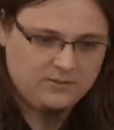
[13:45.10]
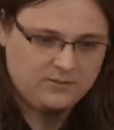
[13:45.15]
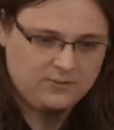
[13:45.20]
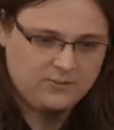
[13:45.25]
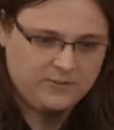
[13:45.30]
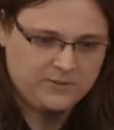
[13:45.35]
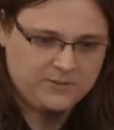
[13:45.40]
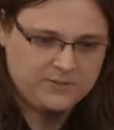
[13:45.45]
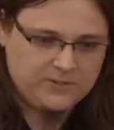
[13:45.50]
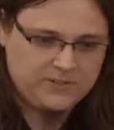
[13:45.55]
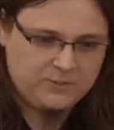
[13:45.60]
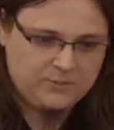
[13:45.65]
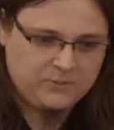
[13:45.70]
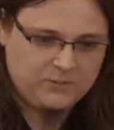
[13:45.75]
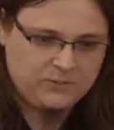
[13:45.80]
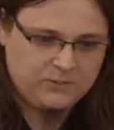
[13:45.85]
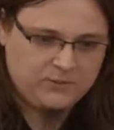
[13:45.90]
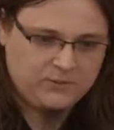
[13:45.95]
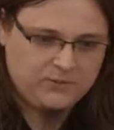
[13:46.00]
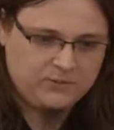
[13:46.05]
for
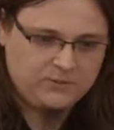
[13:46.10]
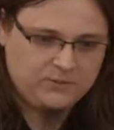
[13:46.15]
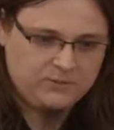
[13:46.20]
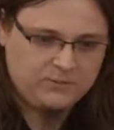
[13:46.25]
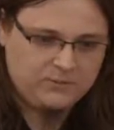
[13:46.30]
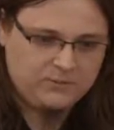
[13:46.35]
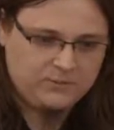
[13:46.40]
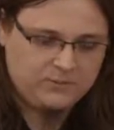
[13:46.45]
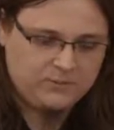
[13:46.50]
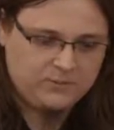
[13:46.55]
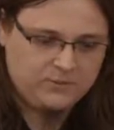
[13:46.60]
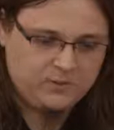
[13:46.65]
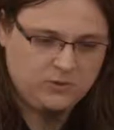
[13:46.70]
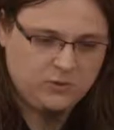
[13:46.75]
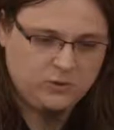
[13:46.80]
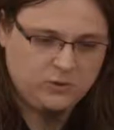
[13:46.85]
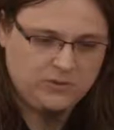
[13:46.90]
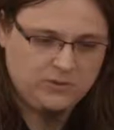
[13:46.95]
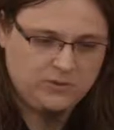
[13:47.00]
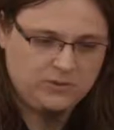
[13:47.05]
example,
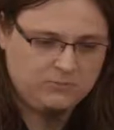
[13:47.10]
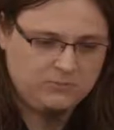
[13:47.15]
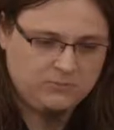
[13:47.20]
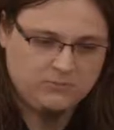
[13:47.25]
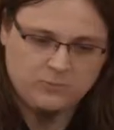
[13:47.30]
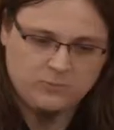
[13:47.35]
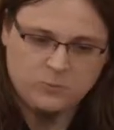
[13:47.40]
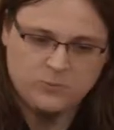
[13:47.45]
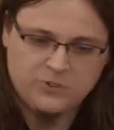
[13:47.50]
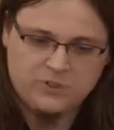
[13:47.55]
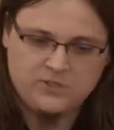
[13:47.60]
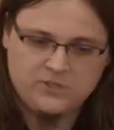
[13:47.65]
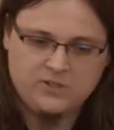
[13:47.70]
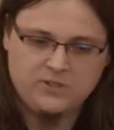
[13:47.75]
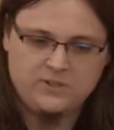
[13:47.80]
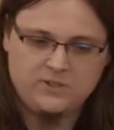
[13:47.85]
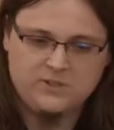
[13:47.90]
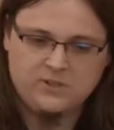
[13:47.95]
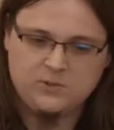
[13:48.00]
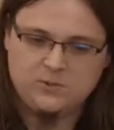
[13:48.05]
Godot, which is
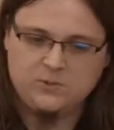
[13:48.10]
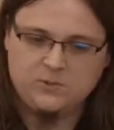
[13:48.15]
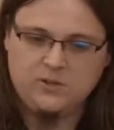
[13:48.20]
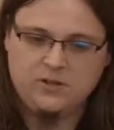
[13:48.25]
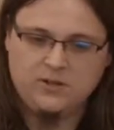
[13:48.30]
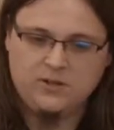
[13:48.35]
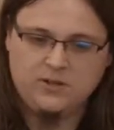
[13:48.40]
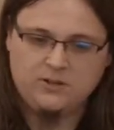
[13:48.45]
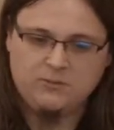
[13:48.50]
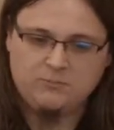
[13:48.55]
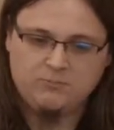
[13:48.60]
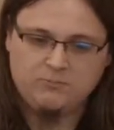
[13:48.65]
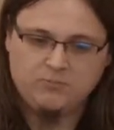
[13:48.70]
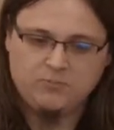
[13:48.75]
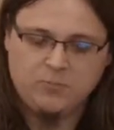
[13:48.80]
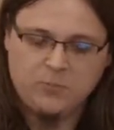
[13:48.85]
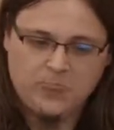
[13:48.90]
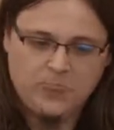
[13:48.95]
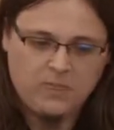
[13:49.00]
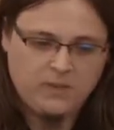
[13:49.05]
also uh,
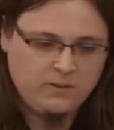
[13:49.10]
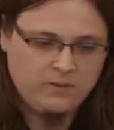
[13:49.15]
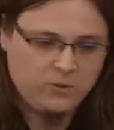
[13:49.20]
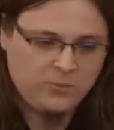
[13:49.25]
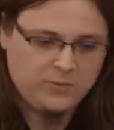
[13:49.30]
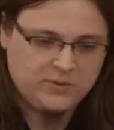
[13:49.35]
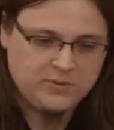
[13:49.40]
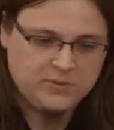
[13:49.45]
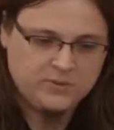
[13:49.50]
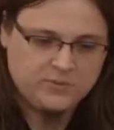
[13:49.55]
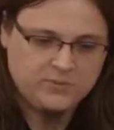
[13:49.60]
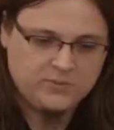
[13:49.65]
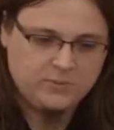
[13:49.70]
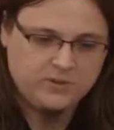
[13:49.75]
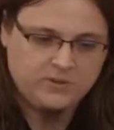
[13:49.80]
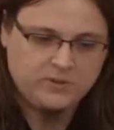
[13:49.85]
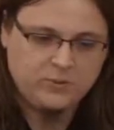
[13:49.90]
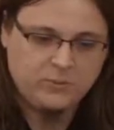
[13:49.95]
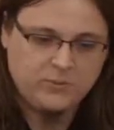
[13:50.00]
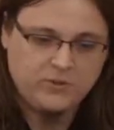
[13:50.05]
open source
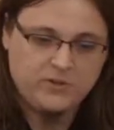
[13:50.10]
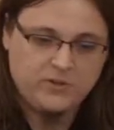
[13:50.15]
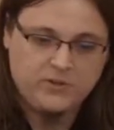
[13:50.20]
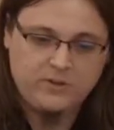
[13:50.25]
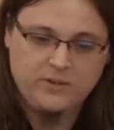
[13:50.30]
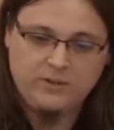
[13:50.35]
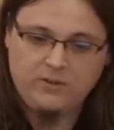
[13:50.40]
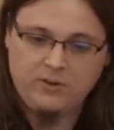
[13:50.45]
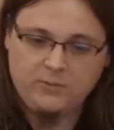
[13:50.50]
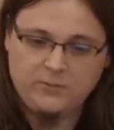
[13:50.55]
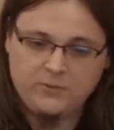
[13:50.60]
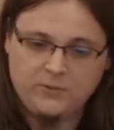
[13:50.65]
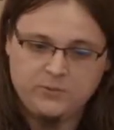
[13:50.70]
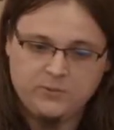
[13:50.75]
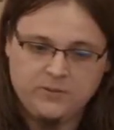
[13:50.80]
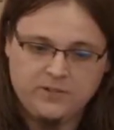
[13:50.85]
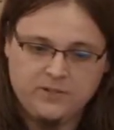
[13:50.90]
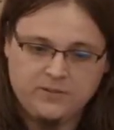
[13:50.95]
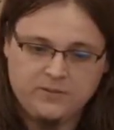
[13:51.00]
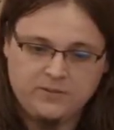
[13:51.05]
but community developed
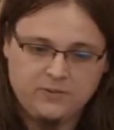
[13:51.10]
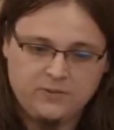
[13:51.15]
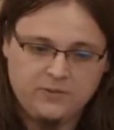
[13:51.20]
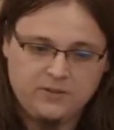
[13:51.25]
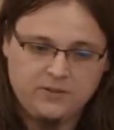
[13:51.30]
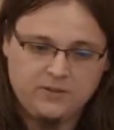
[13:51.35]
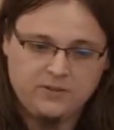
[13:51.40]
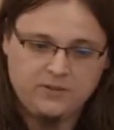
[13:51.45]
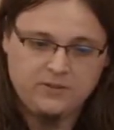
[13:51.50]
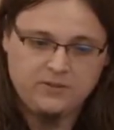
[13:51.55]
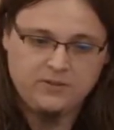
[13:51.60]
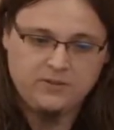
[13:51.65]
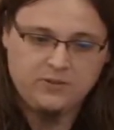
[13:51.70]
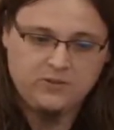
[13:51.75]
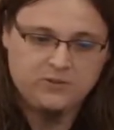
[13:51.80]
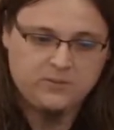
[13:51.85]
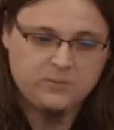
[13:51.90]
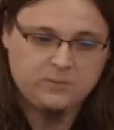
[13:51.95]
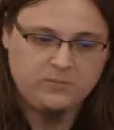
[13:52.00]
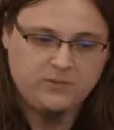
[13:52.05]
2D and 3D
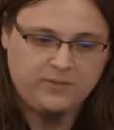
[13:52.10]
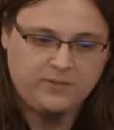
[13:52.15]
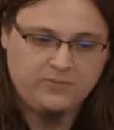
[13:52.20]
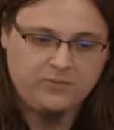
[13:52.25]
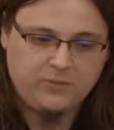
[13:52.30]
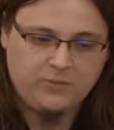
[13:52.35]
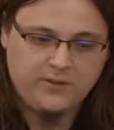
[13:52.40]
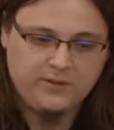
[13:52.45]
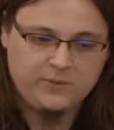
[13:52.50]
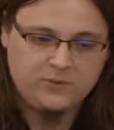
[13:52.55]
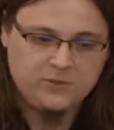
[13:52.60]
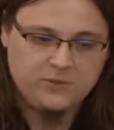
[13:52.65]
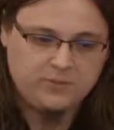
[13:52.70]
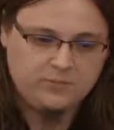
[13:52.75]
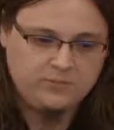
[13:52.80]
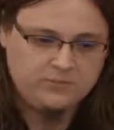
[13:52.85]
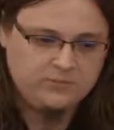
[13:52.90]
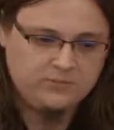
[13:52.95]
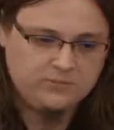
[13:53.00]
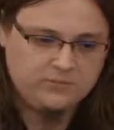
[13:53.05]
cross-platform
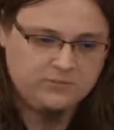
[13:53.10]
engine